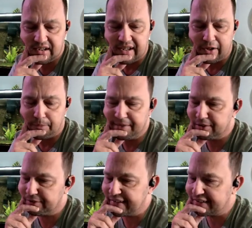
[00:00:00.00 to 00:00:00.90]
I'll be
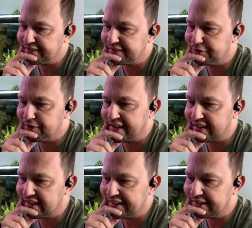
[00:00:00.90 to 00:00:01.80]
going to
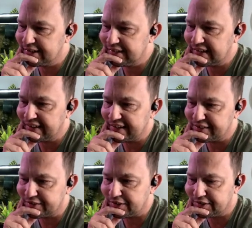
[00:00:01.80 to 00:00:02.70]
that later. That
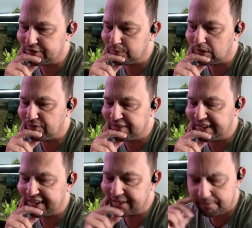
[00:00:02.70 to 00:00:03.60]
starts at 12
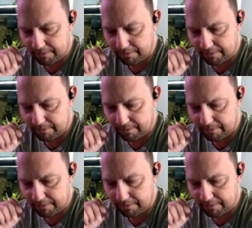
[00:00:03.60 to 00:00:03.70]
today.